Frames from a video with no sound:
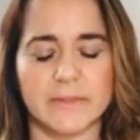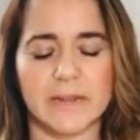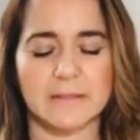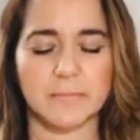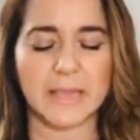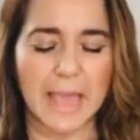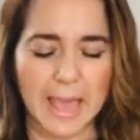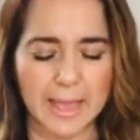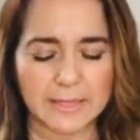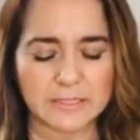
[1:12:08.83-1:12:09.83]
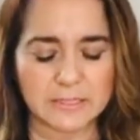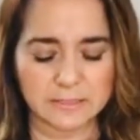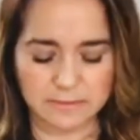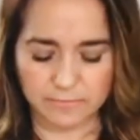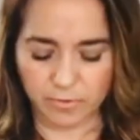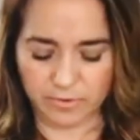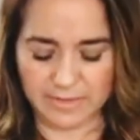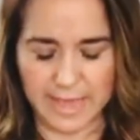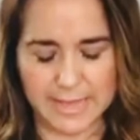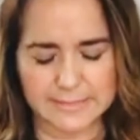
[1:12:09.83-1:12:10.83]
Let me ask for
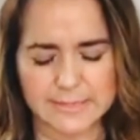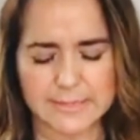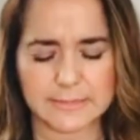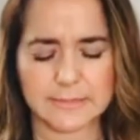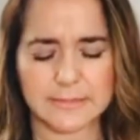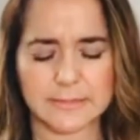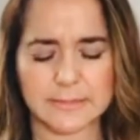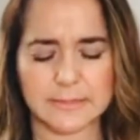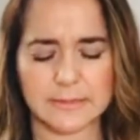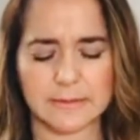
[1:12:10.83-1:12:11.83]
the essence.